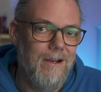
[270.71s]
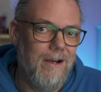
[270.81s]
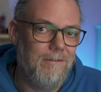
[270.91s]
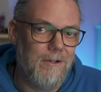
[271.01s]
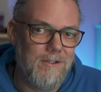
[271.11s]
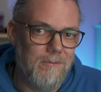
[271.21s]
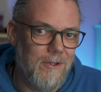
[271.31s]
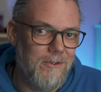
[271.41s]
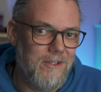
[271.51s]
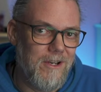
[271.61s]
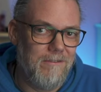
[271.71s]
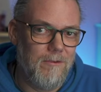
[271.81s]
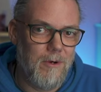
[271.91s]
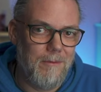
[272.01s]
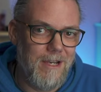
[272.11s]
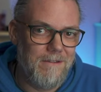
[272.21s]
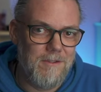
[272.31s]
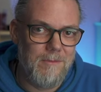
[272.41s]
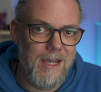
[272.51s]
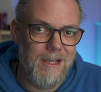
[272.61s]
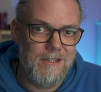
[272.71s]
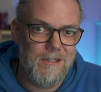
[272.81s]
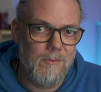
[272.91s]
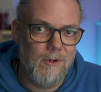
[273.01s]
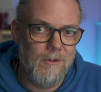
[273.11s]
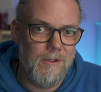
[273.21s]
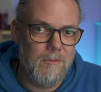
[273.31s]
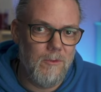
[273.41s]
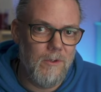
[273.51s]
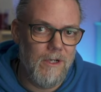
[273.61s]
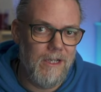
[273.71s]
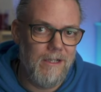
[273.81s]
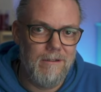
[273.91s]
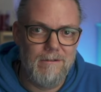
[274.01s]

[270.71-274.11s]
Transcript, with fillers: I've got some other stuff. We'll probably have some eggs tomorrow in the morning